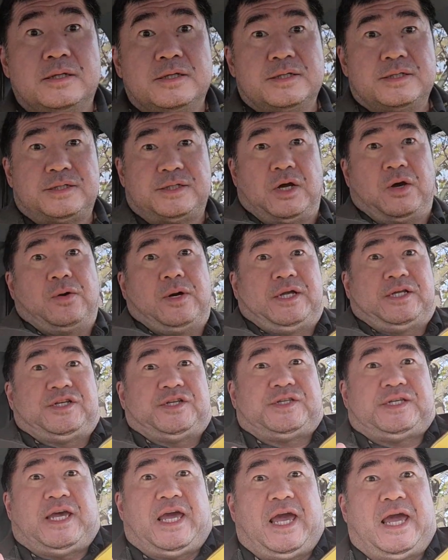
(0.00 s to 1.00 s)
So I
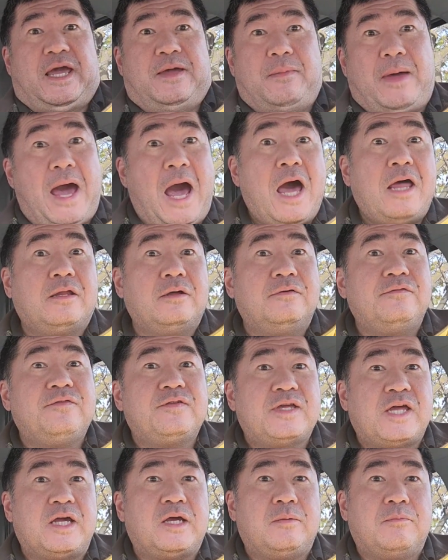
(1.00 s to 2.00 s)
just came out of
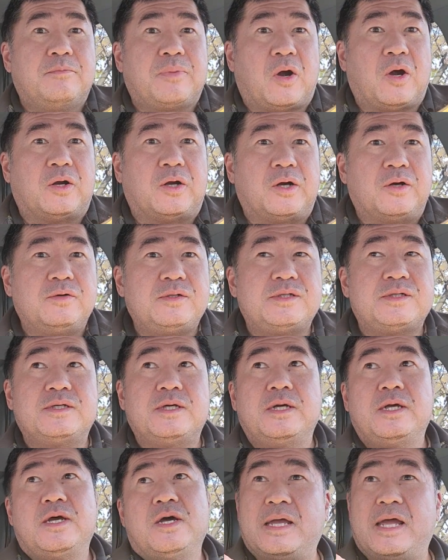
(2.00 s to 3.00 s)
King Umberto's.
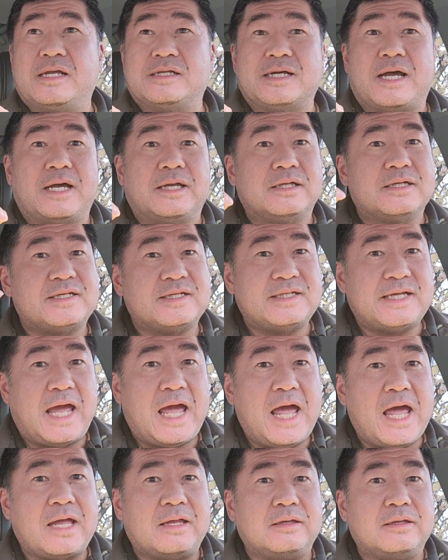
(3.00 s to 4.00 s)
As I
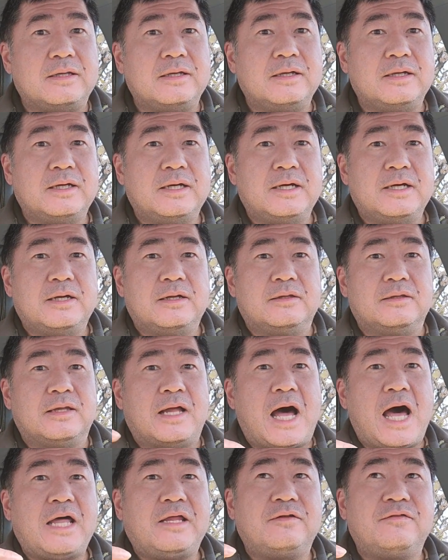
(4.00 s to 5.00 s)
understand, a
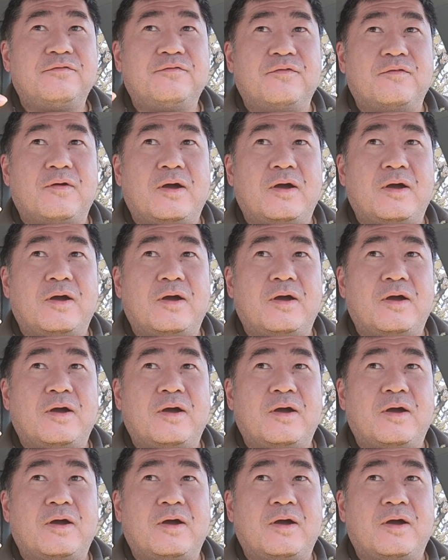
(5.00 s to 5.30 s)
lot of